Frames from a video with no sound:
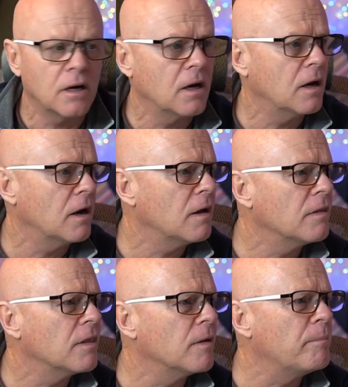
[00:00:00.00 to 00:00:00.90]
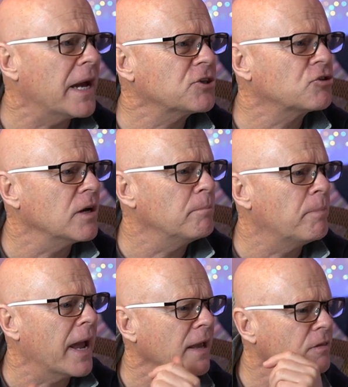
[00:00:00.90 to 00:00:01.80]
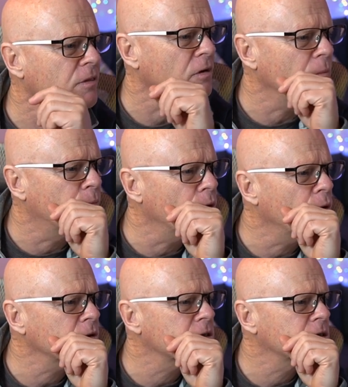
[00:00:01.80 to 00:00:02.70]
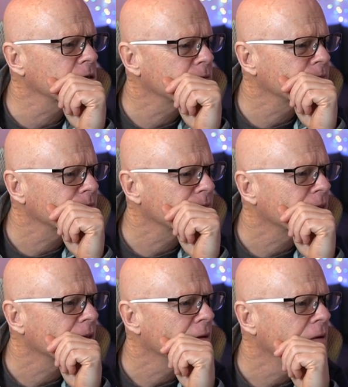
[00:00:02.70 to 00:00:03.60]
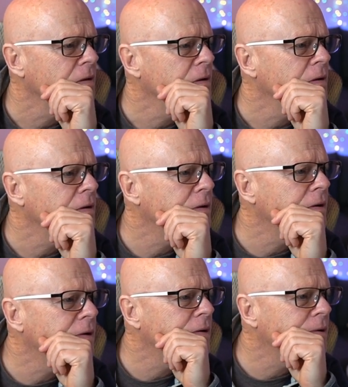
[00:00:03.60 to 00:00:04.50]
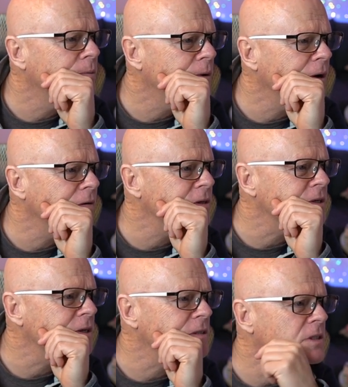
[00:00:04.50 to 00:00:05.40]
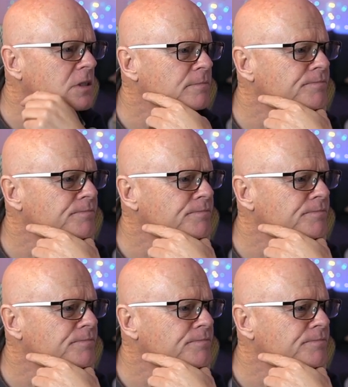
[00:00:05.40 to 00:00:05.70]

uh, the battery bank that I bought. Uh, where is it?